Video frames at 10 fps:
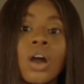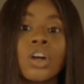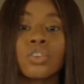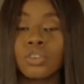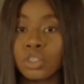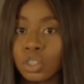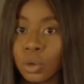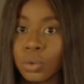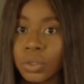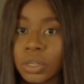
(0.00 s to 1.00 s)
are your
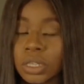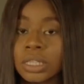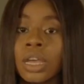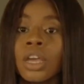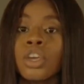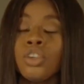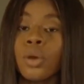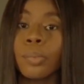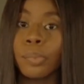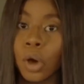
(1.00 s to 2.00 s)
shoulders,
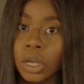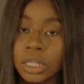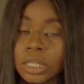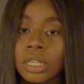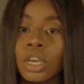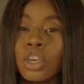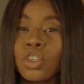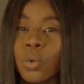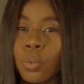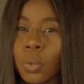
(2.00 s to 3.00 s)
your bust,
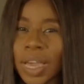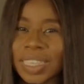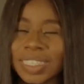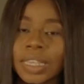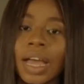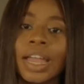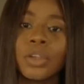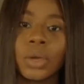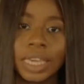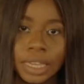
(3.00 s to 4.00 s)
your waist,
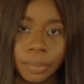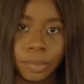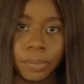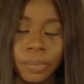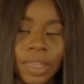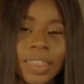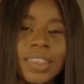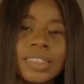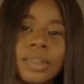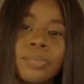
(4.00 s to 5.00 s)
and your hip.
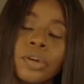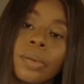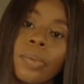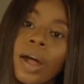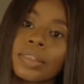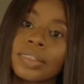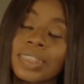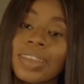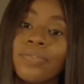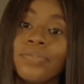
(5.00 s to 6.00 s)
These are the body parts
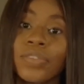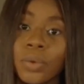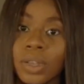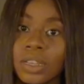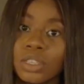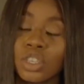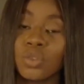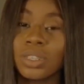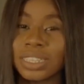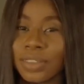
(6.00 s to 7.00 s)
that are very
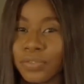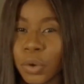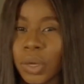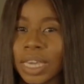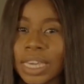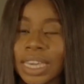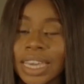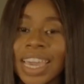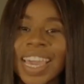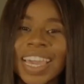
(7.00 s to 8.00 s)
necessary, that are very
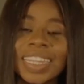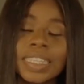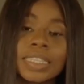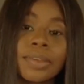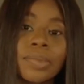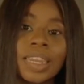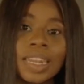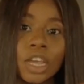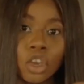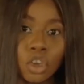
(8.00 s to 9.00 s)
key in
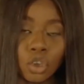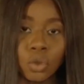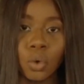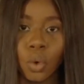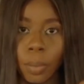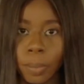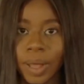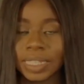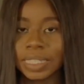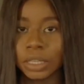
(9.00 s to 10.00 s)
determining your
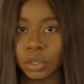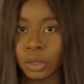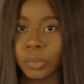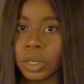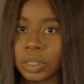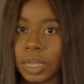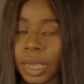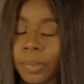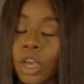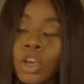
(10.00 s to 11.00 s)
particular body
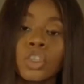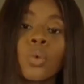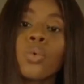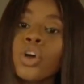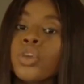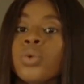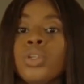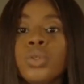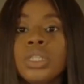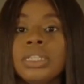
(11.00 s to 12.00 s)
type. So what you are
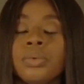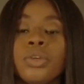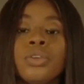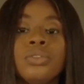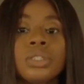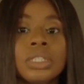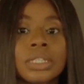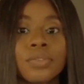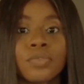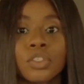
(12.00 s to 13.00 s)
looking at when you're looking
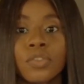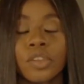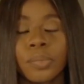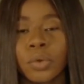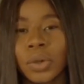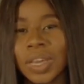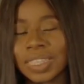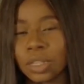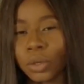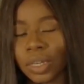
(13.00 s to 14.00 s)
at in front of the mirror
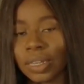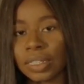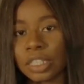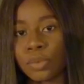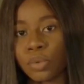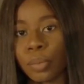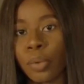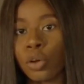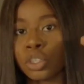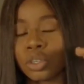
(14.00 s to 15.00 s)
is looking at these
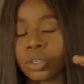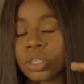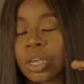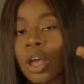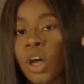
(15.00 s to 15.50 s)
proportions